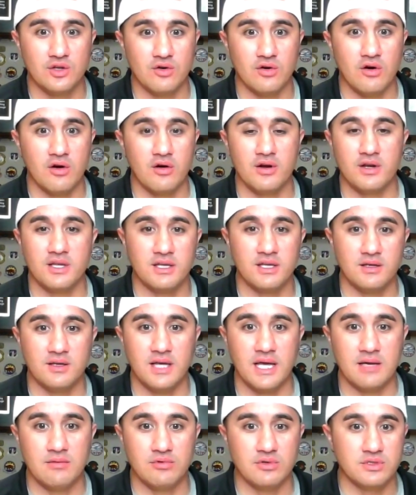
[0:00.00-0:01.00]
you're already
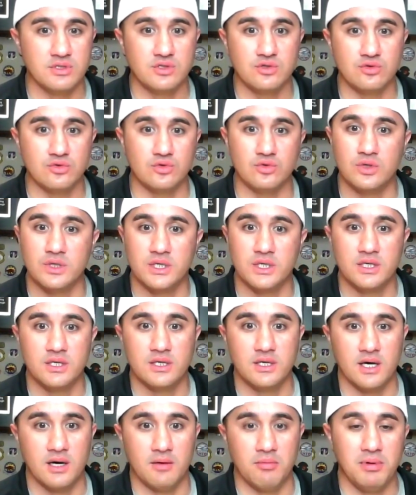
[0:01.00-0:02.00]
able to
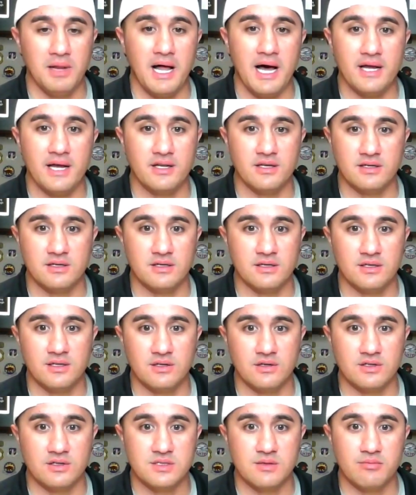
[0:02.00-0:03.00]
apply to
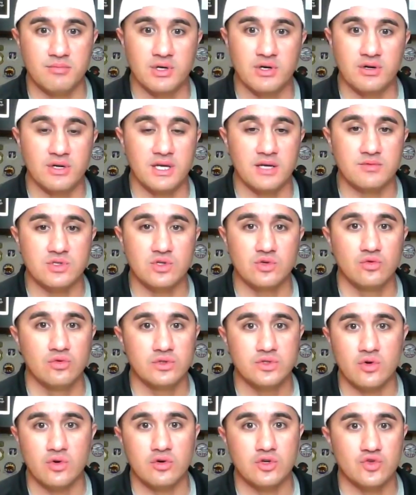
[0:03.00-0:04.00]
you know some bigger name
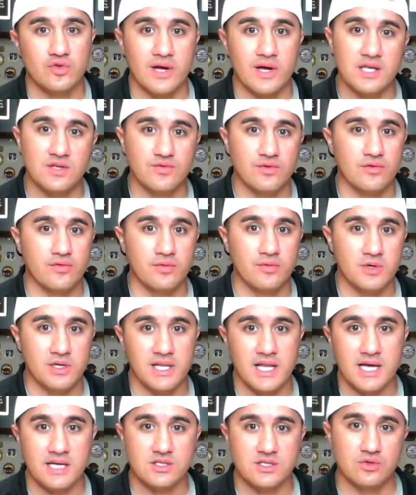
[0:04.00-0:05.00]
schools or transfer from your
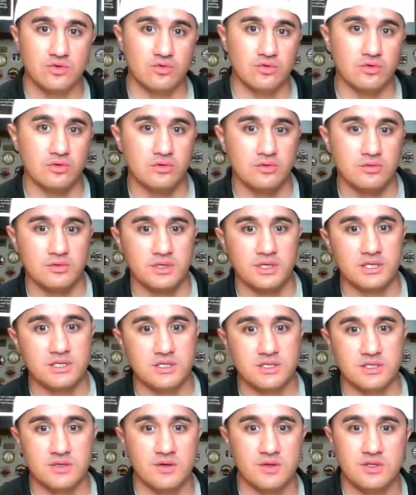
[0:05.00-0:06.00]
last school
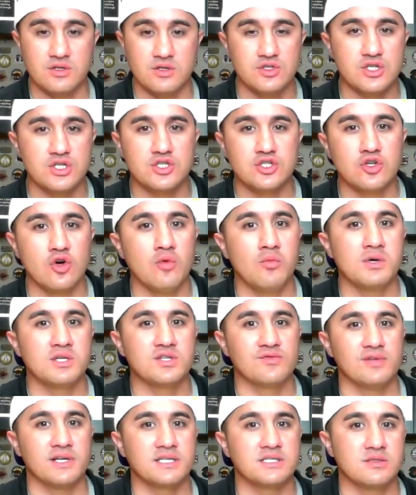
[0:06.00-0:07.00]
into there's just so
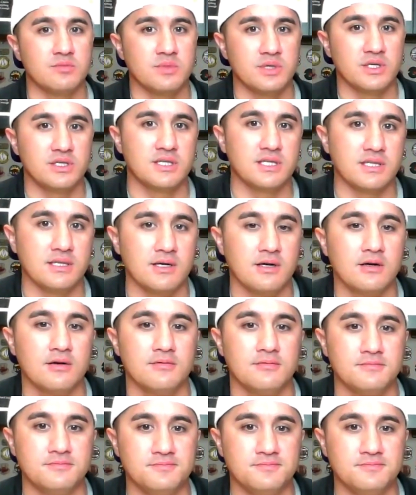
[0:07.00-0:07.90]
much flexibility there